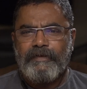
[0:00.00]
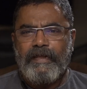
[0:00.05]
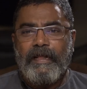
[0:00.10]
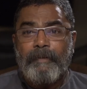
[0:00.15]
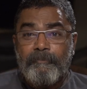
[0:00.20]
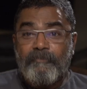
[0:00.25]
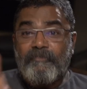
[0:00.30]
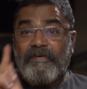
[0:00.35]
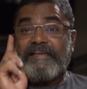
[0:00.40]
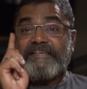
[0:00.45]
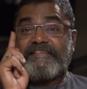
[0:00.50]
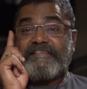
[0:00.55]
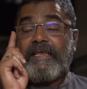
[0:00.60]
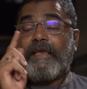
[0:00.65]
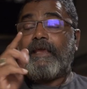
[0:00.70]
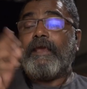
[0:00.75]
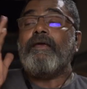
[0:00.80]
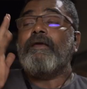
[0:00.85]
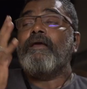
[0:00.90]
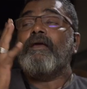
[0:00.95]
And when I
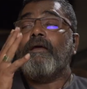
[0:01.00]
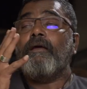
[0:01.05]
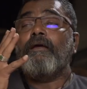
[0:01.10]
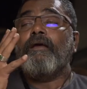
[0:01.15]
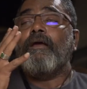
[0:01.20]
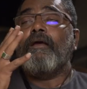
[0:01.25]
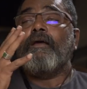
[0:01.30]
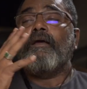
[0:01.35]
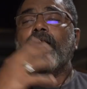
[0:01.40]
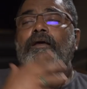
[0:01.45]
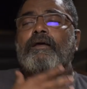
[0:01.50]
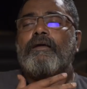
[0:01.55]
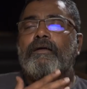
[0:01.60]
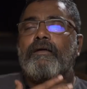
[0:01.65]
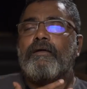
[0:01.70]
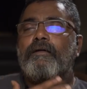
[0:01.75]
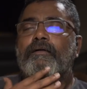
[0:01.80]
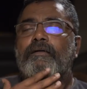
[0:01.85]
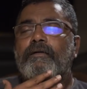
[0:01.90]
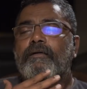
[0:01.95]
say
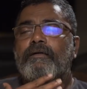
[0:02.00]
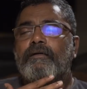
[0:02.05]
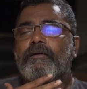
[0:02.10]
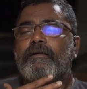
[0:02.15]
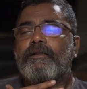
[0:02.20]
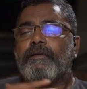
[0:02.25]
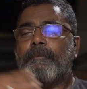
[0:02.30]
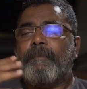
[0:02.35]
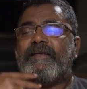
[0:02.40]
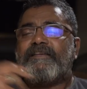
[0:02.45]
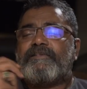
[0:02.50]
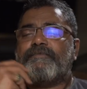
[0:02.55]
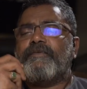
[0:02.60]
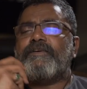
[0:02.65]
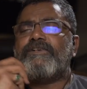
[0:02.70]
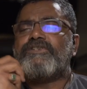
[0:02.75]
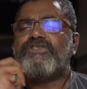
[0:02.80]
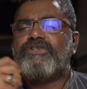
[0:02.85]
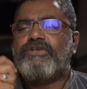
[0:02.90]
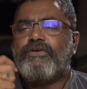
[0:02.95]
the best
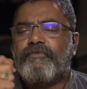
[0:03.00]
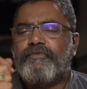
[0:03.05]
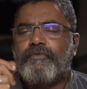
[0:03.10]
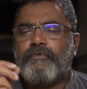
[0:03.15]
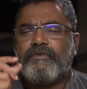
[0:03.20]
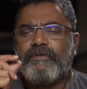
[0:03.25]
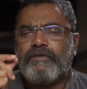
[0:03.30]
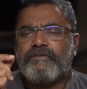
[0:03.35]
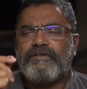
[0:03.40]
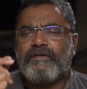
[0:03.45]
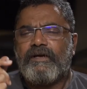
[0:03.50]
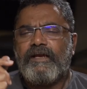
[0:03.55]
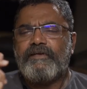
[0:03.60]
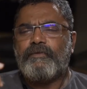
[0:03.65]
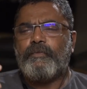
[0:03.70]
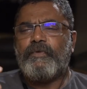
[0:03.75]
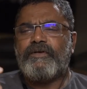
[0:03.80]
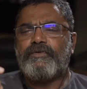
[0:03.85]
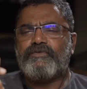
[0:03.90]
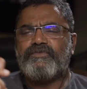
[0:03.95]
version of you, that's the
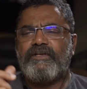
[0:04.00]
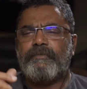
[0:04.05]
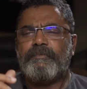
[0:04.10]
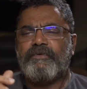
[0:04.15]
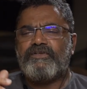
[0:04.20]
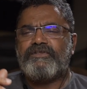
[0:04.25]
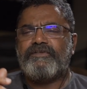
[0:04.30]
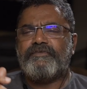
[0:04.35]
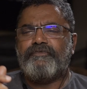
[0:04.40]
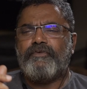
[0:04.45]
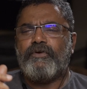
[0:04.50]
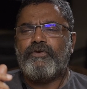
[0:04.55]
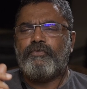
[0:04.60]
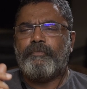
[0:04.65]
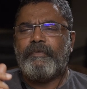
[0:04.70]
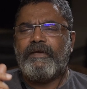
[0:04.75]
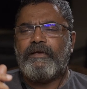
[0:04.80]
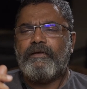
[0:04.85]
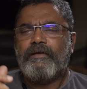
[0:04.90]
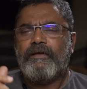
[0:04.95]
right way to say it. Because if not,
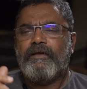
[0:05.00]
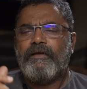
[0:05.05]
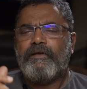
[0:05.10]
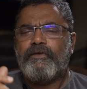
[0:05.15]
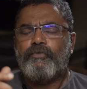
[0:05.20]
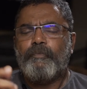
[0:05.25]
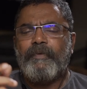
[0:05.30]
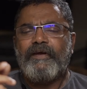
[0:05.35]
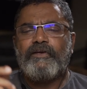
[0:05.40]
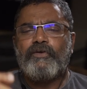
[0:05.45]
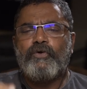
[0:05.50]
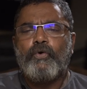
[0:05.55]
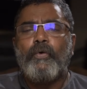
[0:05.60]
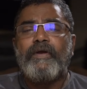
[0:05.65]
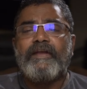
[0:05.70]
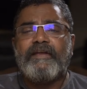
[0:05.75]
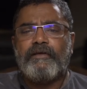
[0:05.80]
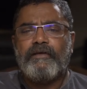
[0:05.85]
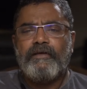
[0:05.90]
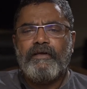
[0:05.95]
you might
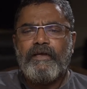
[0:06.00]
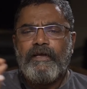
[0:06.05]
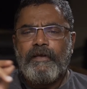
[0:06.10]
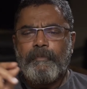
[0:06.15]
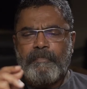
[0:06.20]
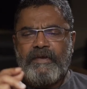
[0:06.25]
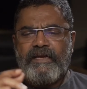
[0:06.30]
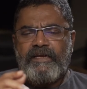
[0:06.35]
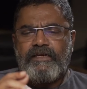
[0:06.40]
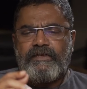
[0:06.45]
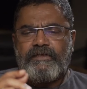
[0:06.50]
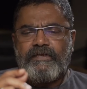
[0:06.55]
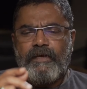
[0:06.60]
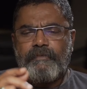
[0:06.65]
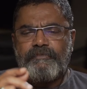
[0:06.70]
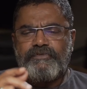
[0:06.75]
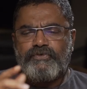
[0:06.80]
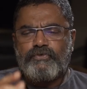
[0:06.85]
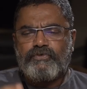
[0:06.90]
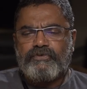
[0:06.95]
quit. Many
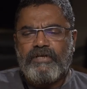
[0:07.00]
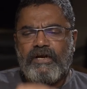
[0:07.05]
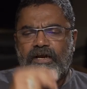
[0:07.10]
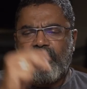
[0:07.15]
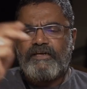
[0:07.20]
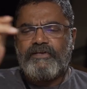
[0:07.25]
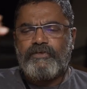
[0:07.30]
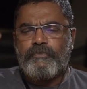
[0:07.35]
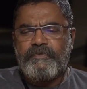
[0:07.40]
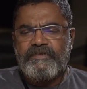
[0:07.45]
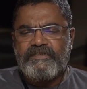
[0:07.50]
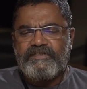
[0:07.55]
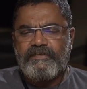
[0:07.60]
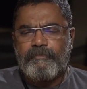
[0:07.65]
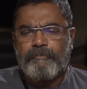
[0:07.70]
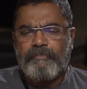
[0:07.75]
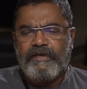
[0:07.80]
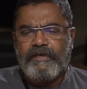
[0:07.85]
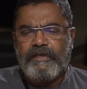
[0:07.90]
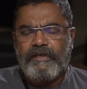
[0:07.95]
times you try to be
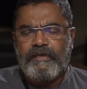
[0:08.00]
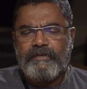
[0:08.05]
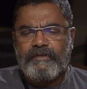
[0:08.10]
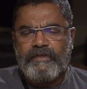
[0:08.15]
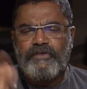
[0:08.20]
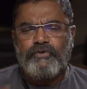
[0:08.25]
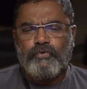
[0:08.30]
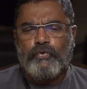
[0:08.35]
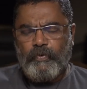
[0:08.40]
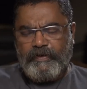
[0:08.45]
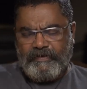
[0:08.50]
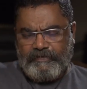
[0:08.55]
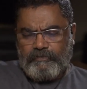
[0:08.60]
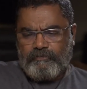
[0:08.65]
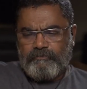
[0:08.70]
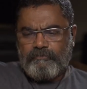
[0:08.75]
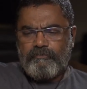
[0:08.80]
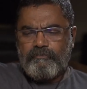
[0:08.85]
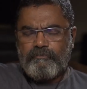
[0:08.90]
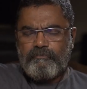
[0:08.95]
somebody and then you quit.